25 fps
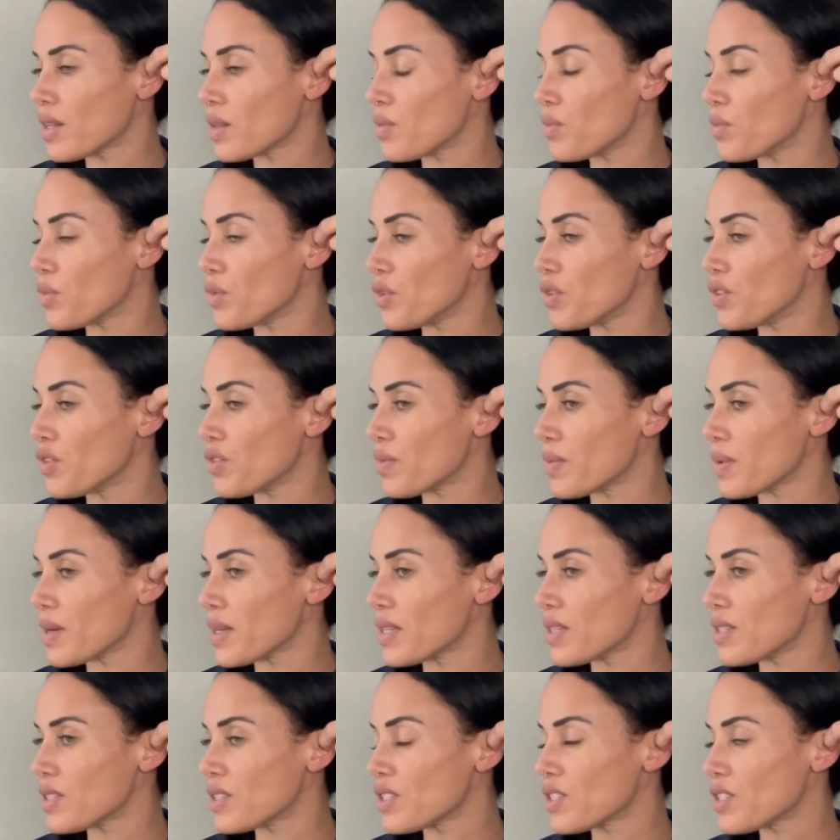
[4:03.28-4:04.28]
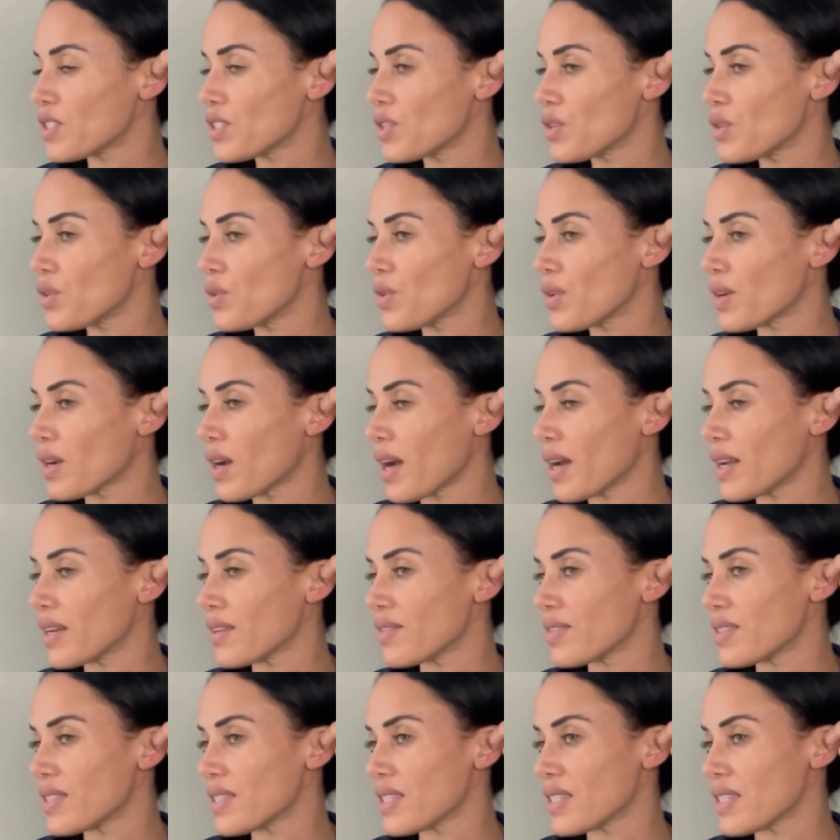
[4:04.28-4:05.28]
the movement just so you can kind
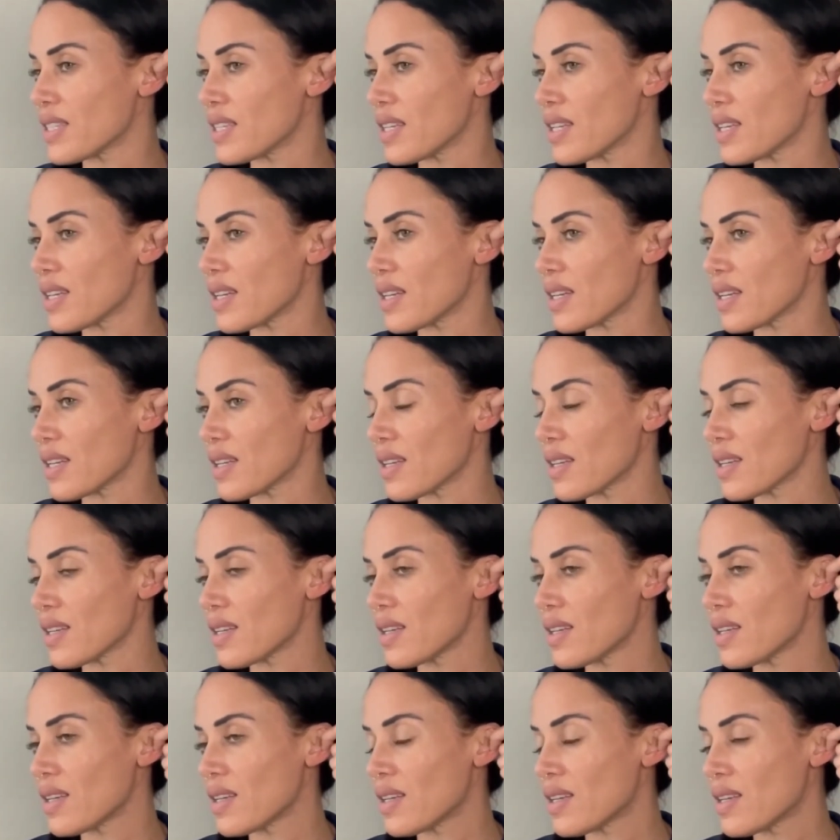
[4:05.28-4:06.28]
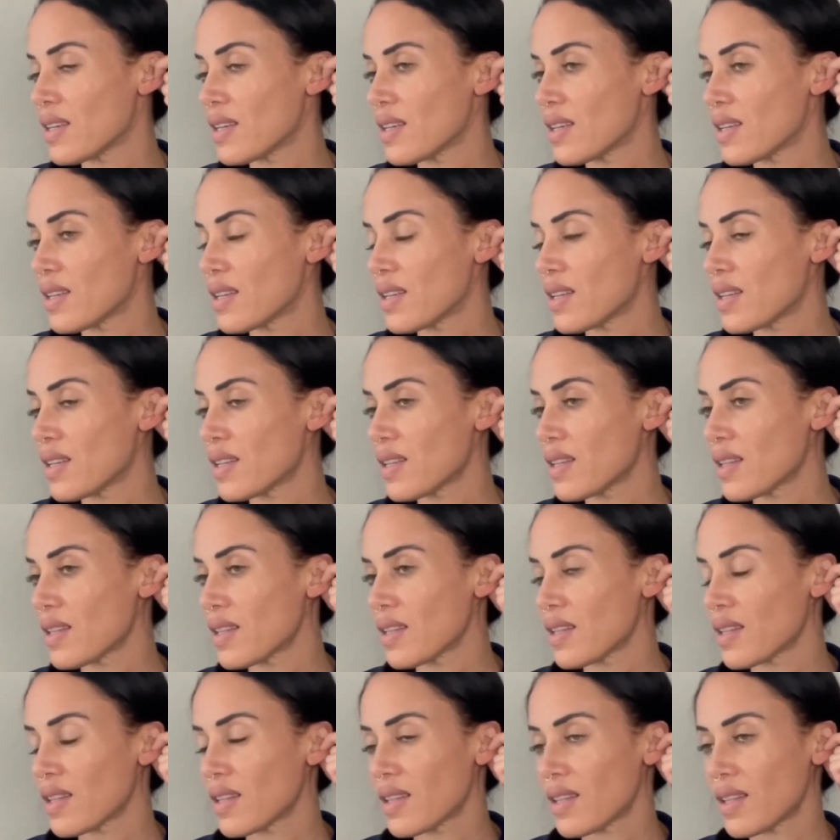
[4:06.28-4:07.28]
of see
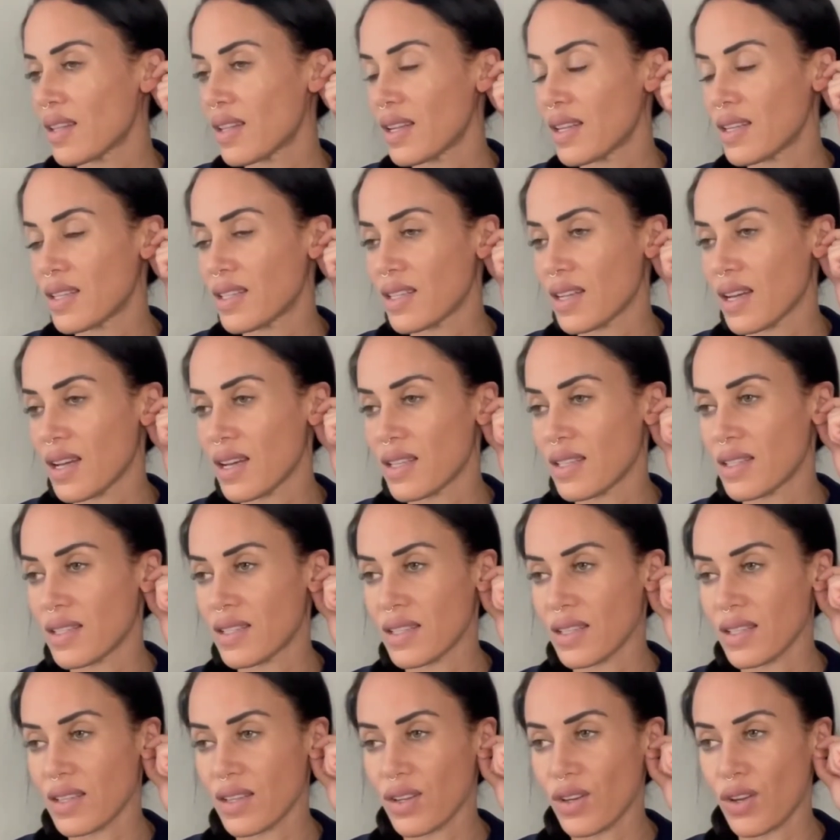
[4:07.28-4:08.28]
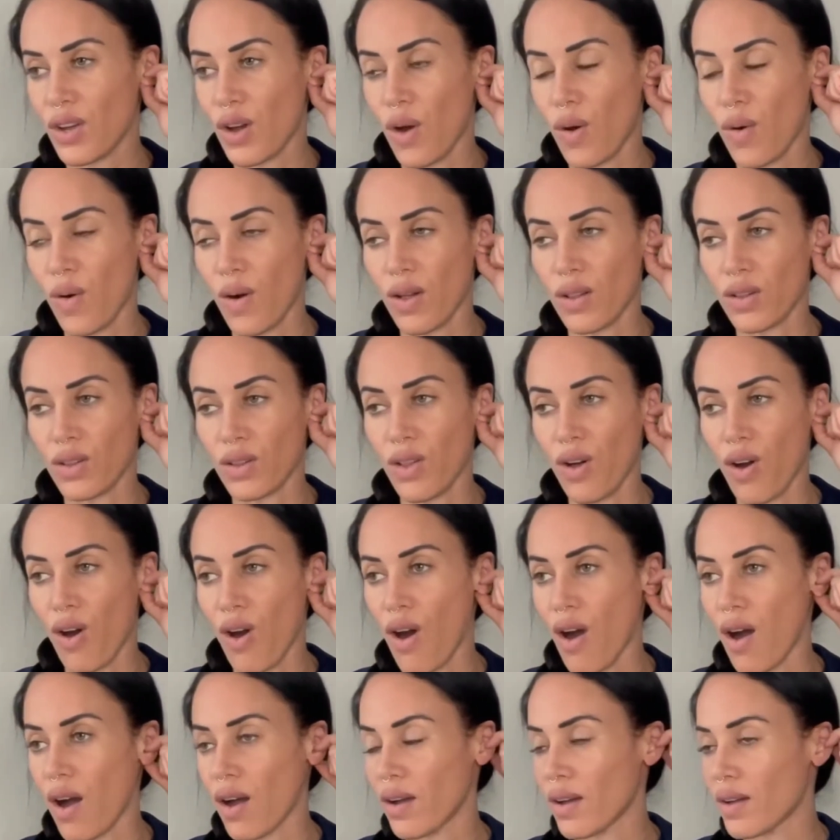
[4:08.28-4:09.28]
that it does go
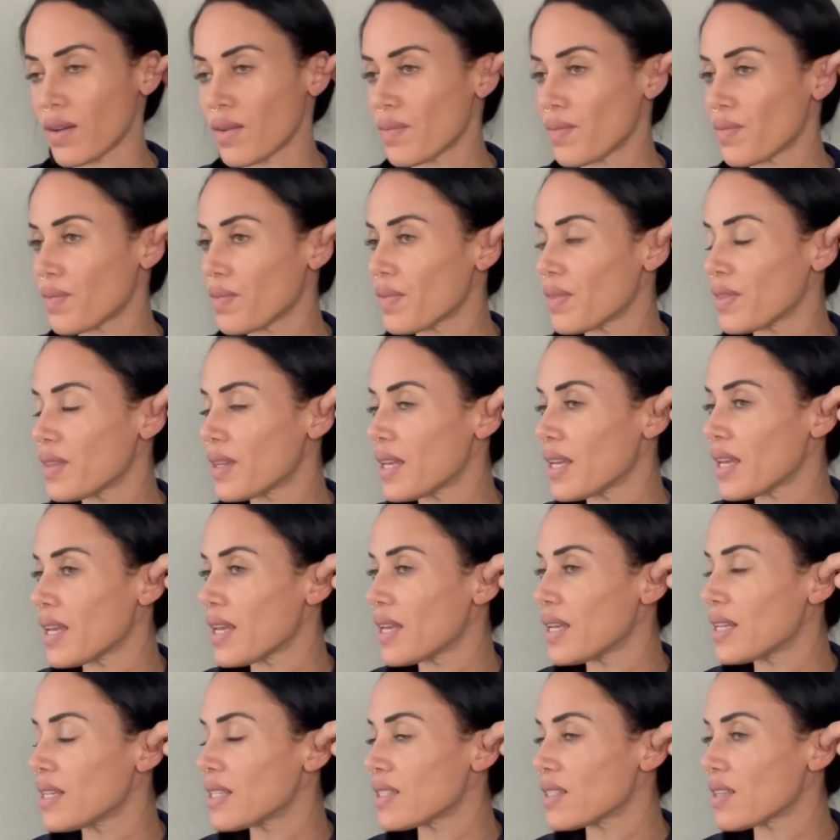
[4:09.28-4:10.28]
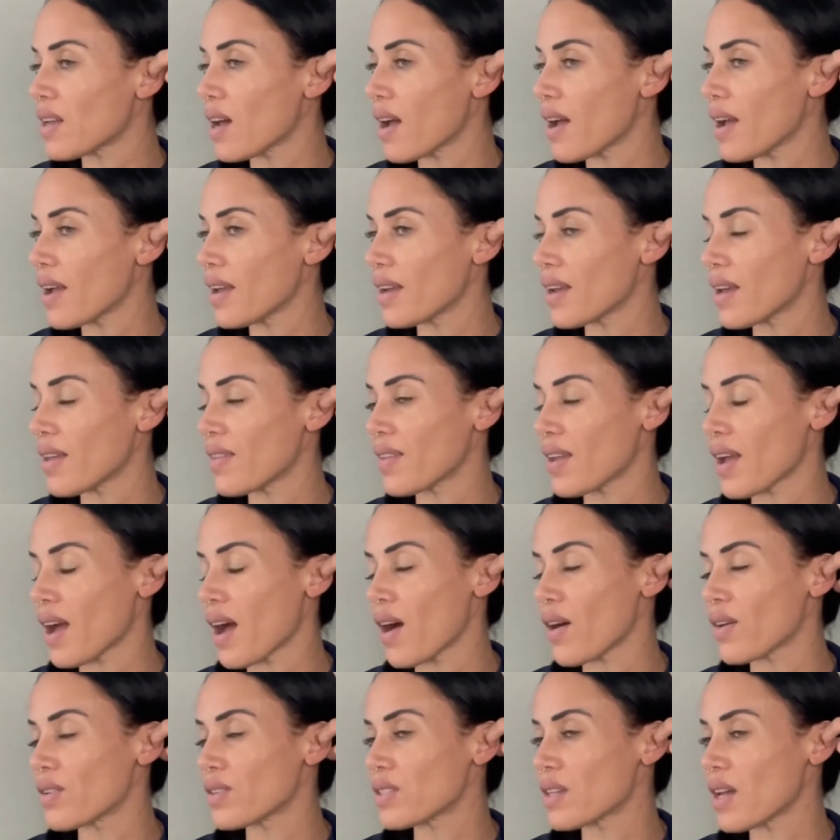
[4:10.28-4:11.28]
along the inside and the
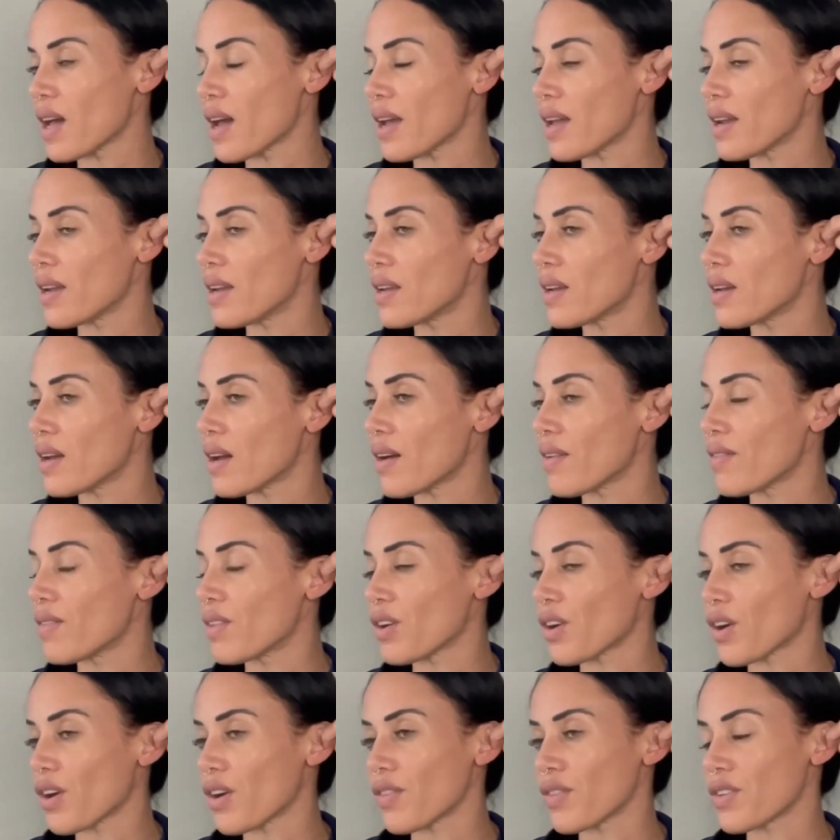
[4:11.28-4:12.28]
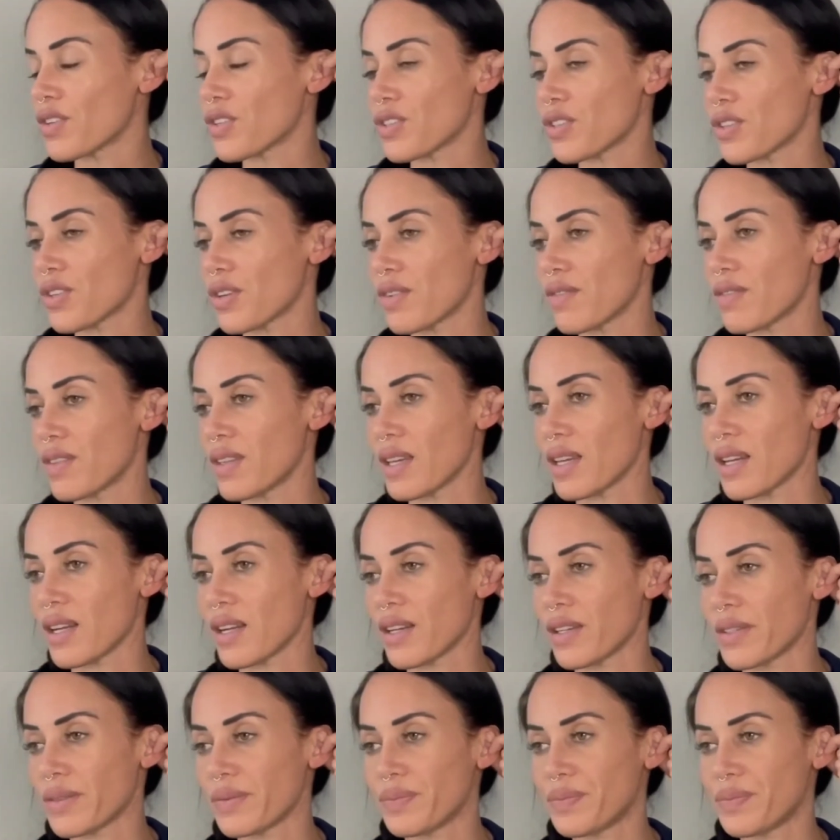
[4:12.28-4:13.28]
outside of the curvature of the ear.